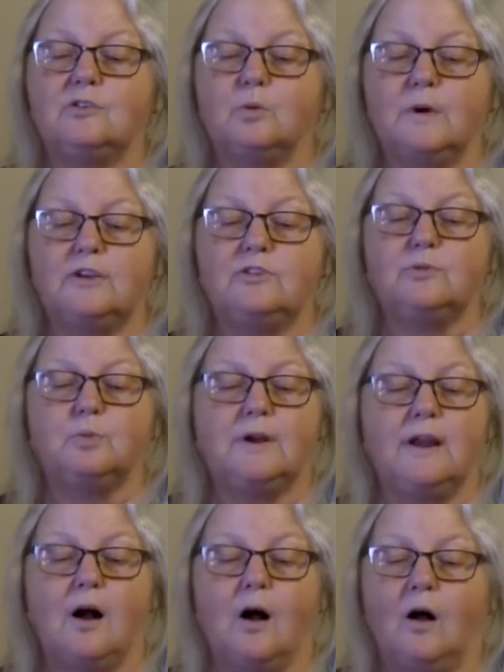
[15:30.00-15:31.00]
to which
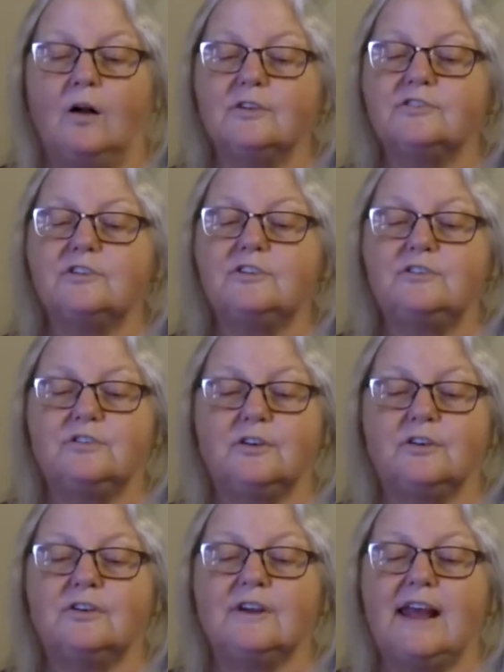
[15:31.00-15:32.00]
we all should
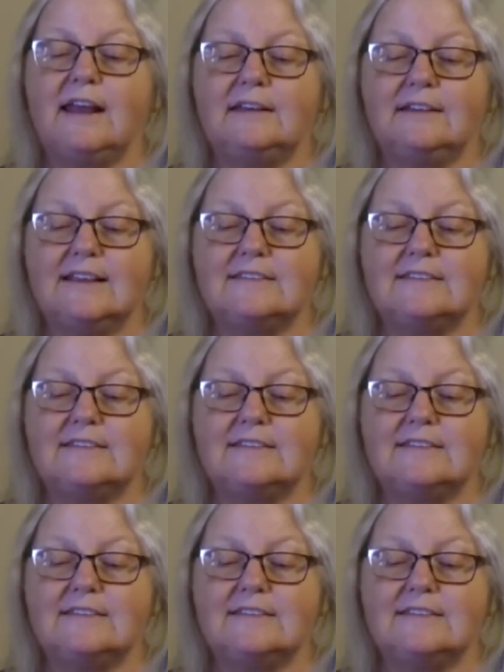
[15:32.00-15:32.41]
turn and